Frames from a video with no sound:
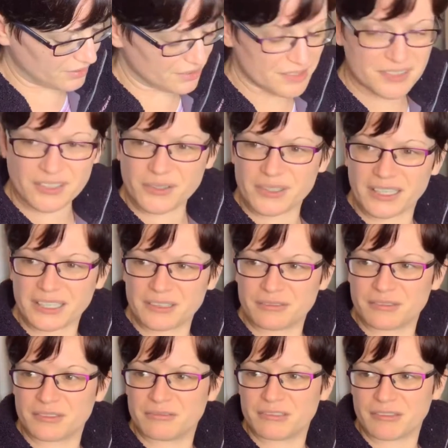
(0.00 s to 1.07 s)
So kind of
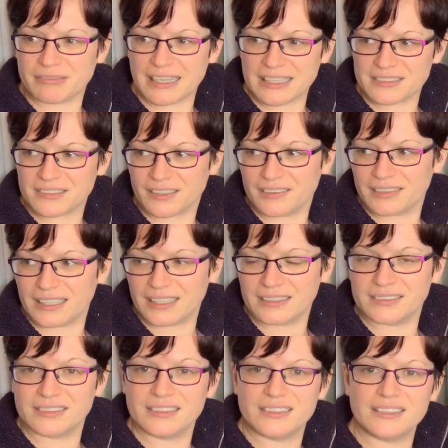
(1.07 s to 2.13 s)
reflect on
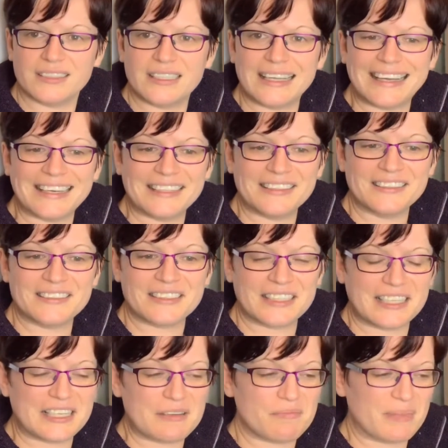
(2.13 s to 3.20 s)
that and
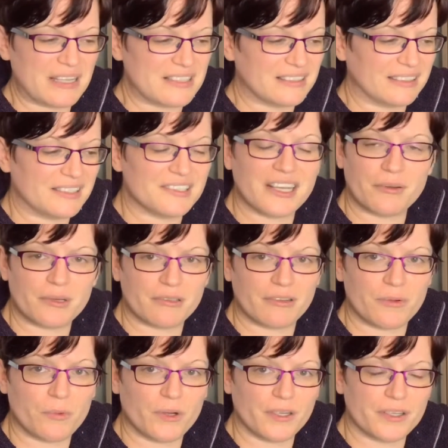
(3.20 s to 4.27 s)
basically check whether it
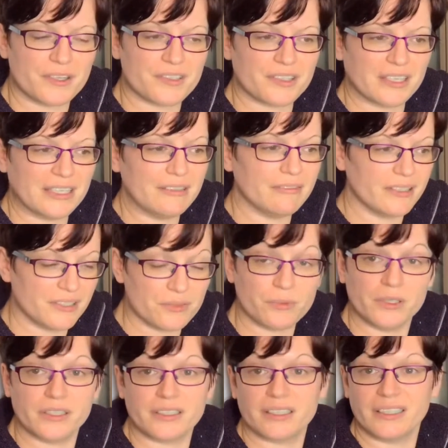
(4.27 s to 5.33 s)
works, and if it is
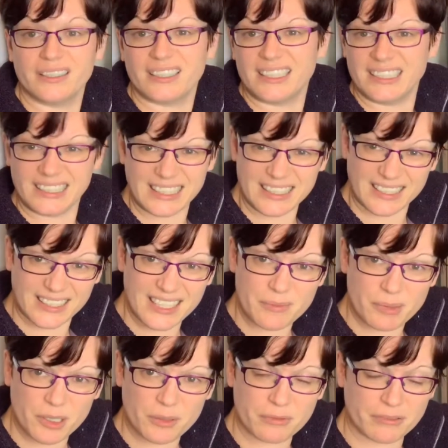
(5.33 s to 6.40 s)
working, then either keep
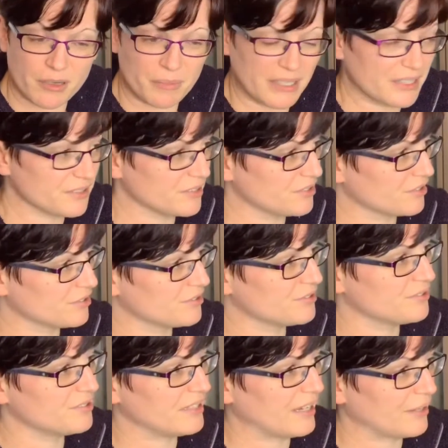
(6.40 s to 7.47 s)
it up for a bit to just
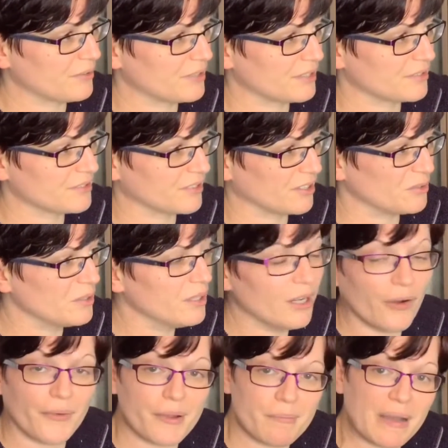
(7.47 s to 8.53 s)
see how things go,
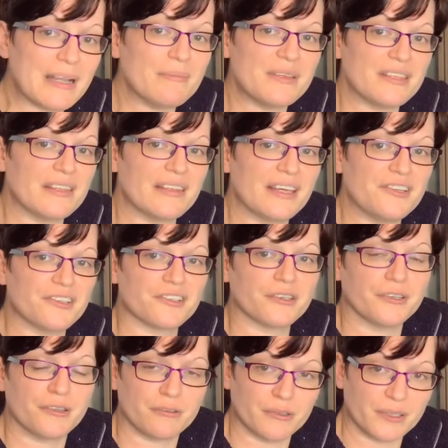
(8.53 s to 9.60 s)
or it might be that they're just
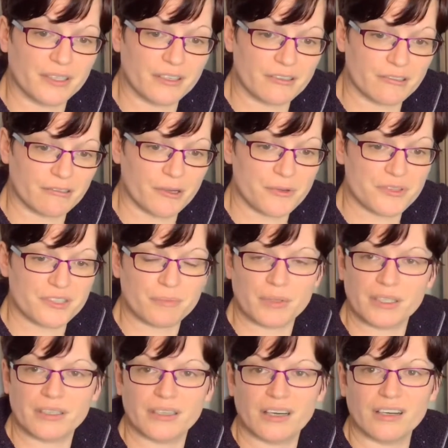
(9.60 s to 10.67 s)
going through a growth
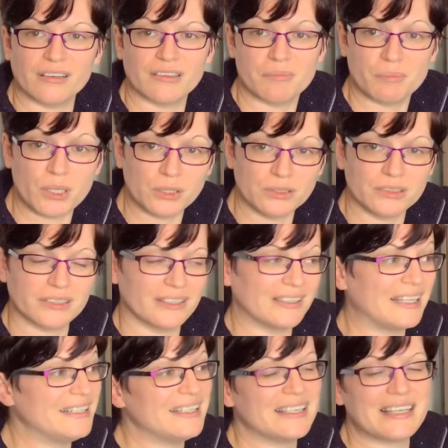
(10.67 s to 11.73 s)
spurt or a molt and
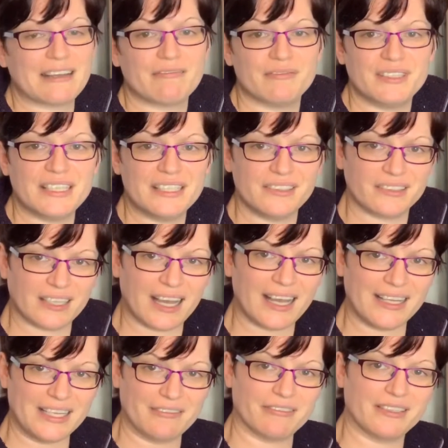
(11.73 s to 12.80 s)
their needs are
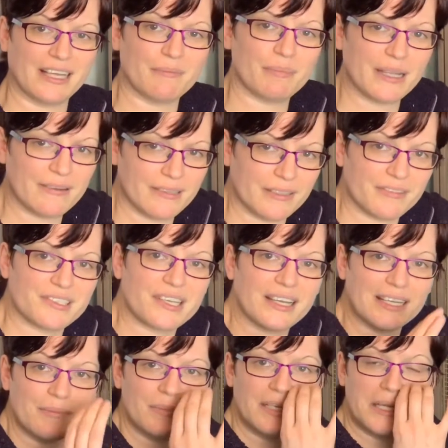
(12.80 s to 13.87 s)
higher for that period of
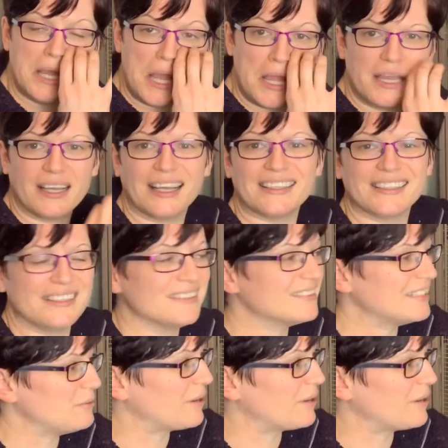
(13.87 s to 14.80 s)
time, and then see